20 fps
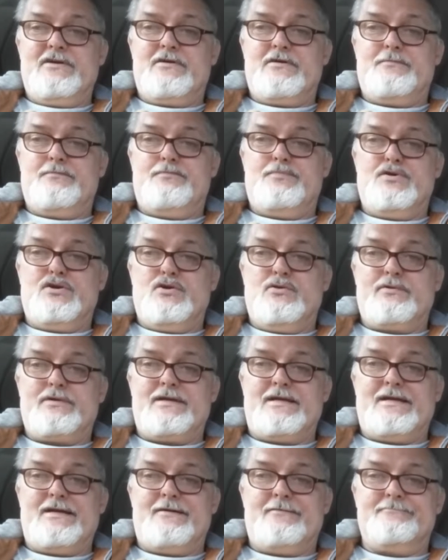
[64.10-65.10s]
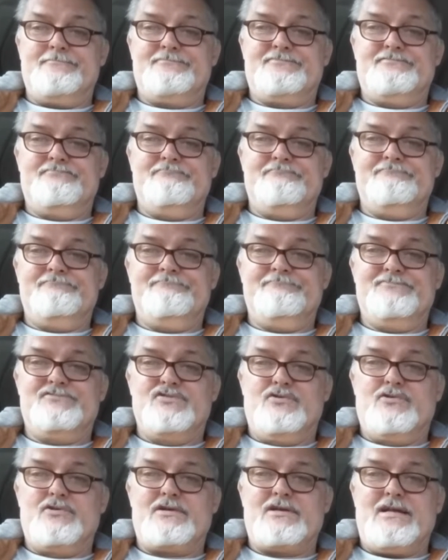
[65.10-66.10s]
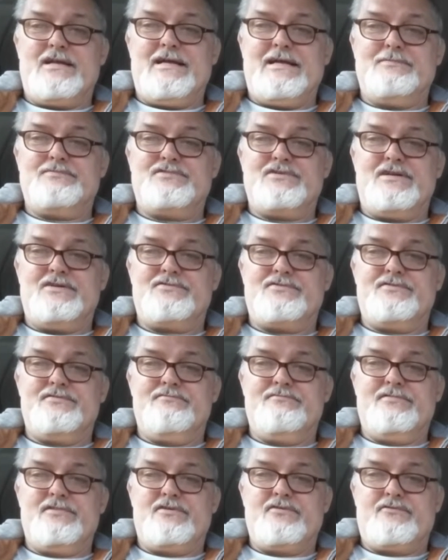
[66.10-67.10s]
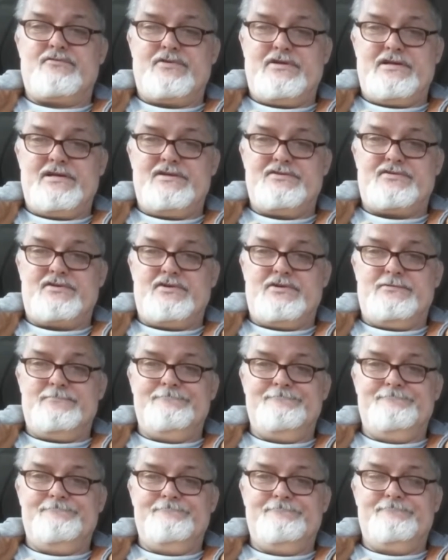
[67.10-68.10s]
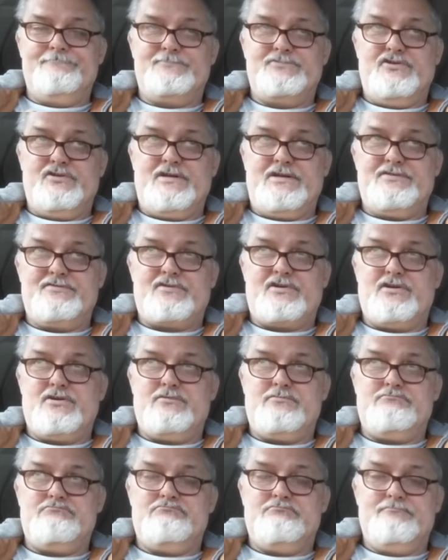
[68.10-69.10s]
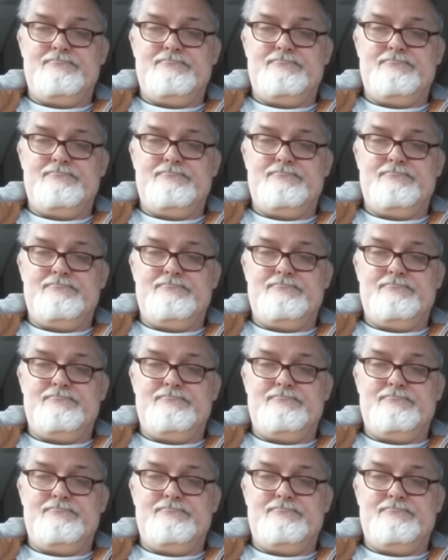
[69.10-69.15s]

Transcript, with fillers: are broke down. Sewer collapsed yesterday, three days ago, two days ago.